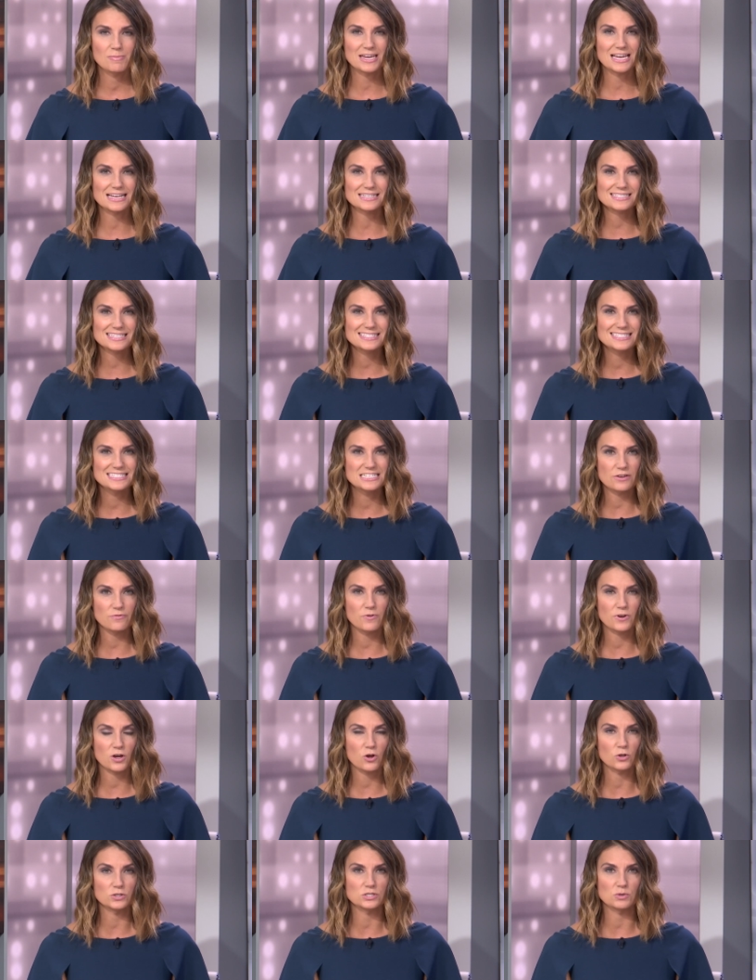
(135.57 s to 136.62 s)
because it's
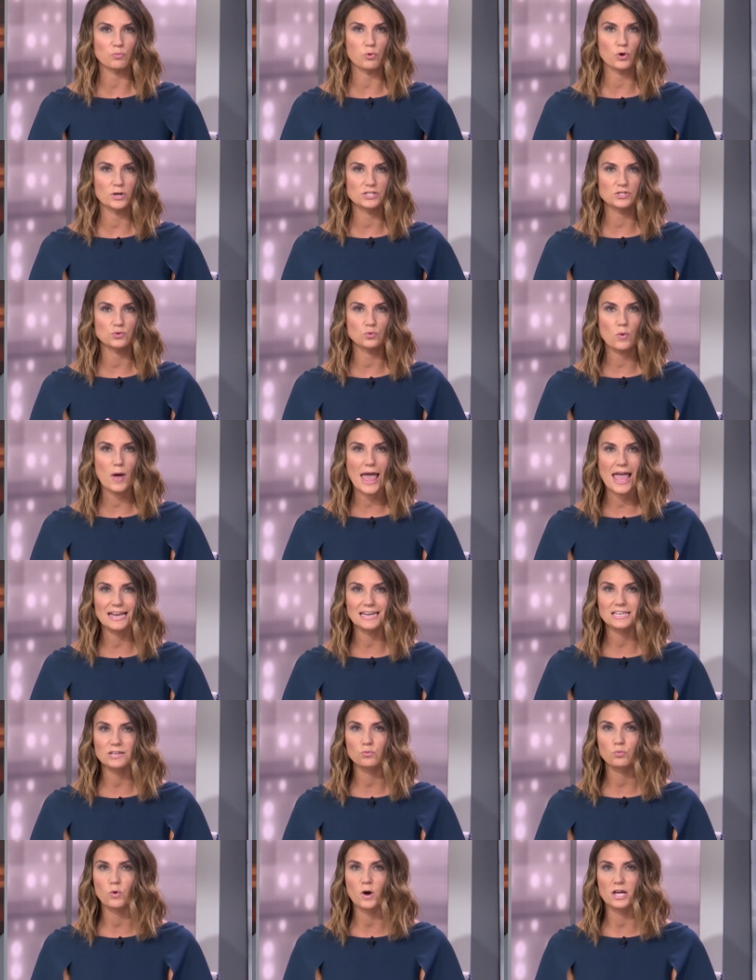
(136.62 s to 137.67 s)
difficult to point to
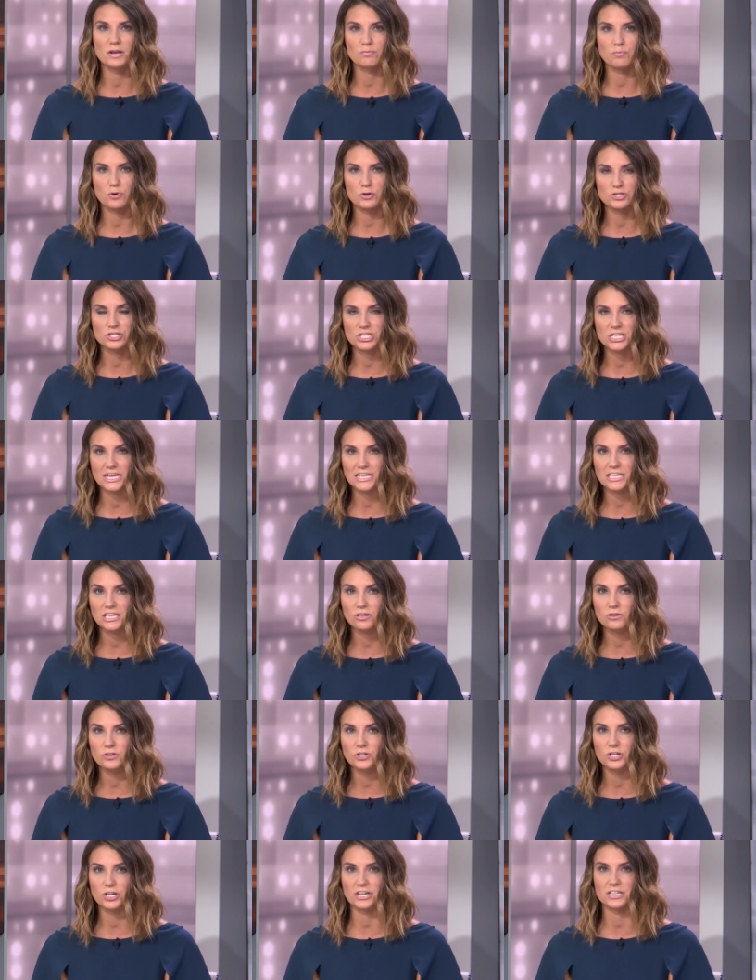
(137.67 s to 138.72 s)
any one
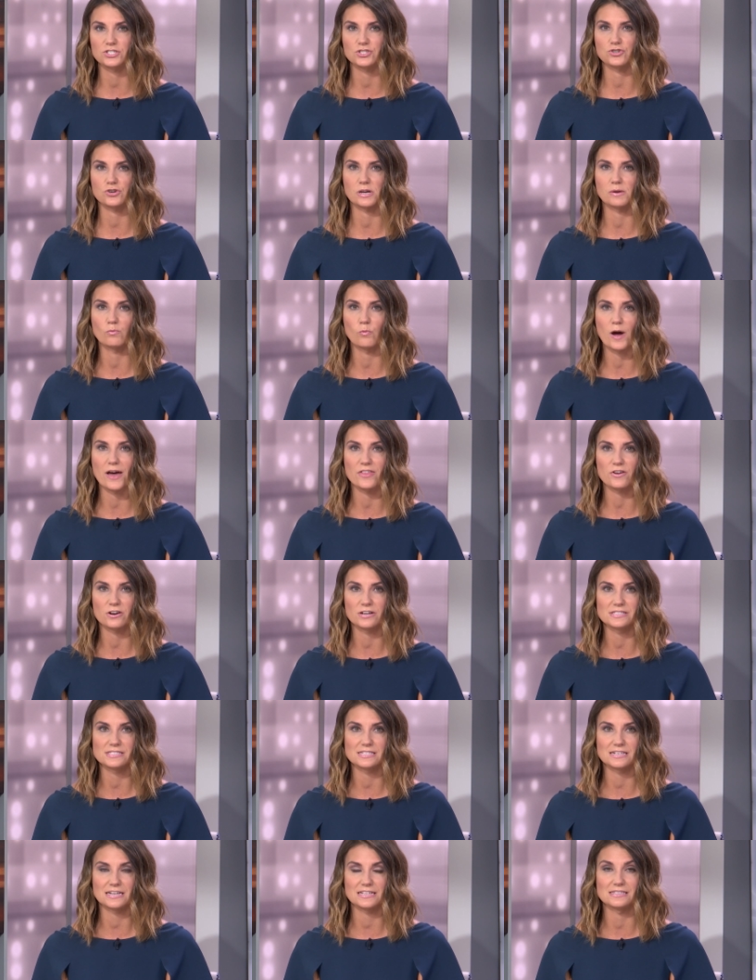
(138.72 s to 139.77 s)
particular extreme weather
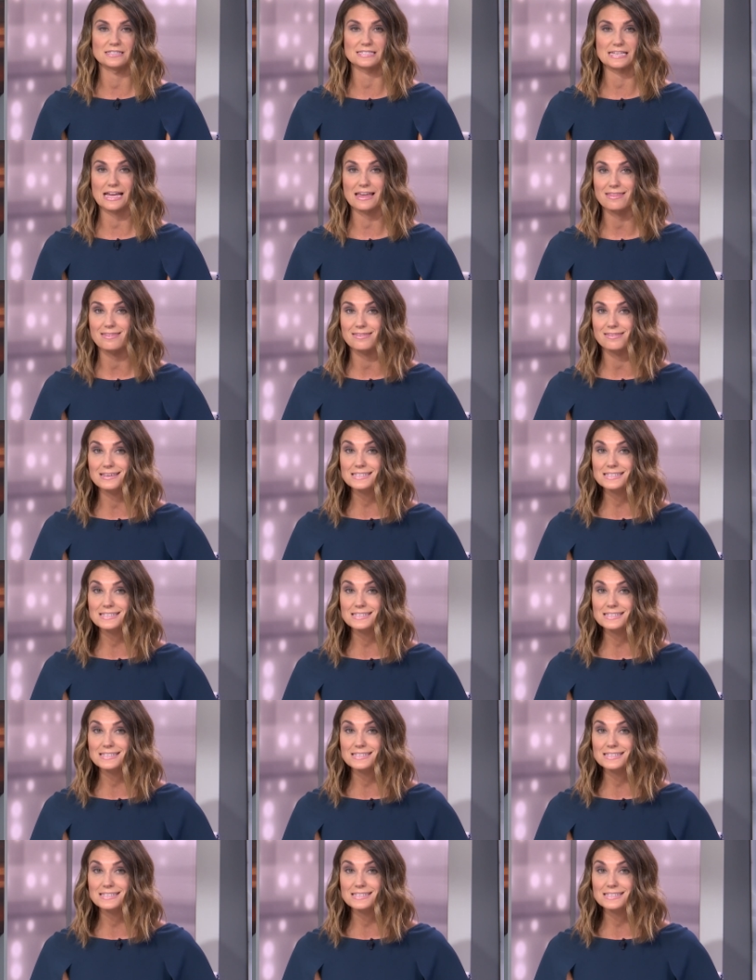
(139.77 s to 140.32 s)
incident and say,